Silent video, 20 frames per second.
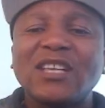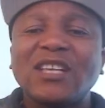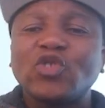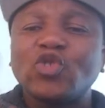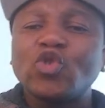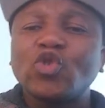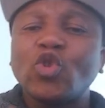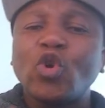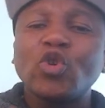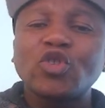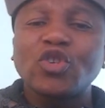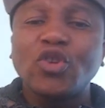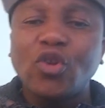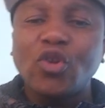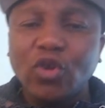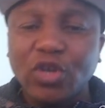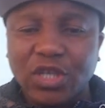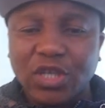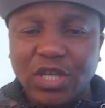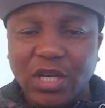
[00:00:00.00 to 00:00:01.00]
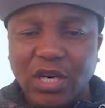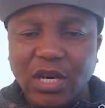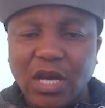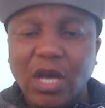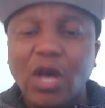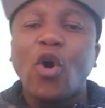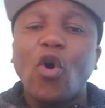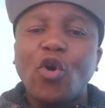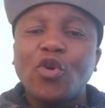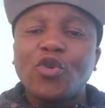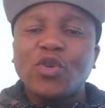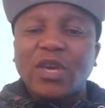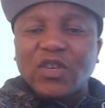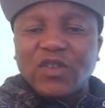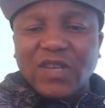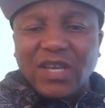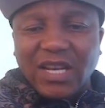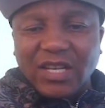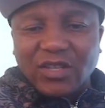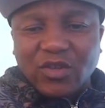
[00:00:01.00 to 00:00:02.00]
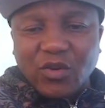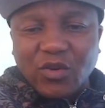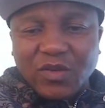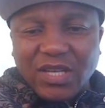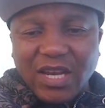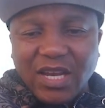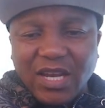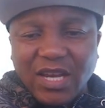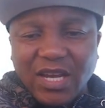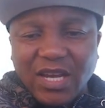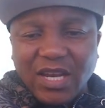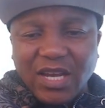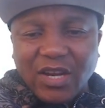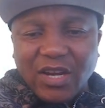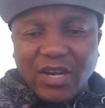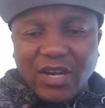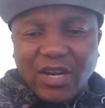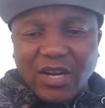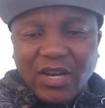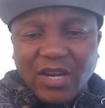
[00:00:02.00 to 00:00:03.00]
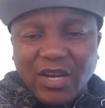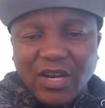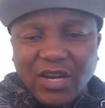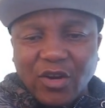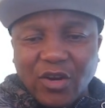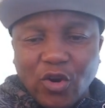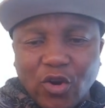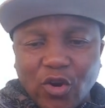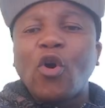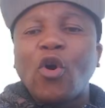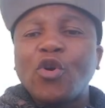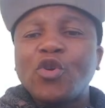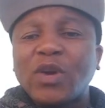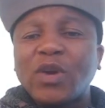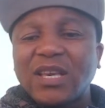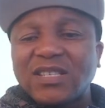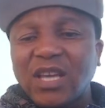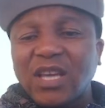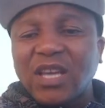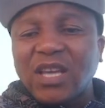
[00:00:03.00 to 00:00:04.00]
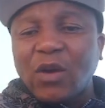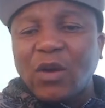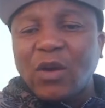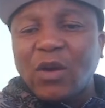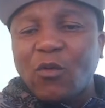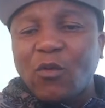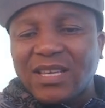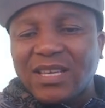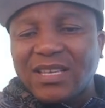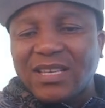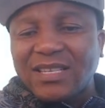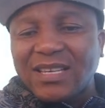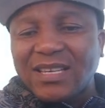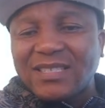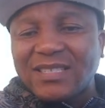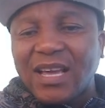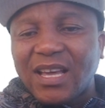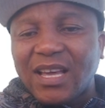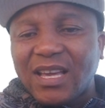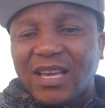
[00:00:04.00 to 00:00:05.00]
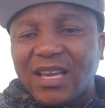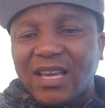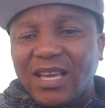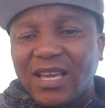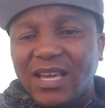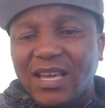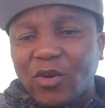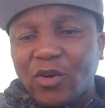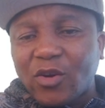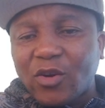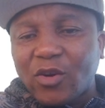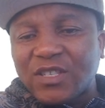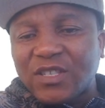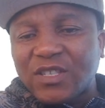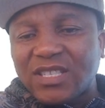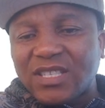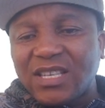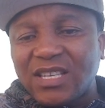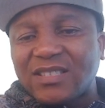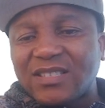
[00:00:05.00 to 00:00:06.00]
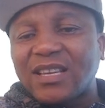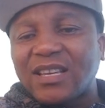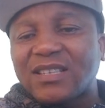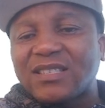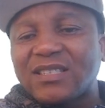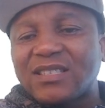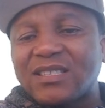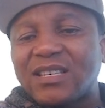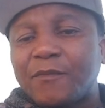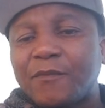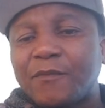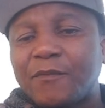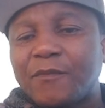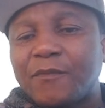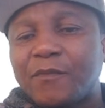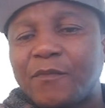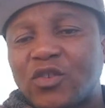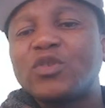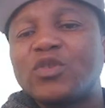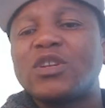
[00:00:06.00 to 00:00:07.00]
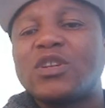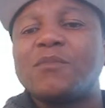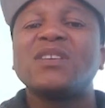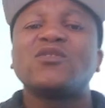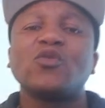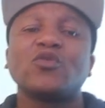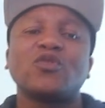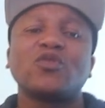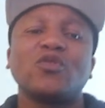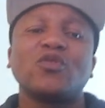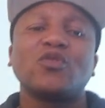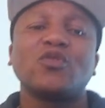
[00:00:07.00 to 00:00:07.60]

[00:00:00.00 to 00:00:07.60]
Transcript: there is no solution. Or you can see that's why we say no solution. Or you can say, well, this is inconsistent. Solution means no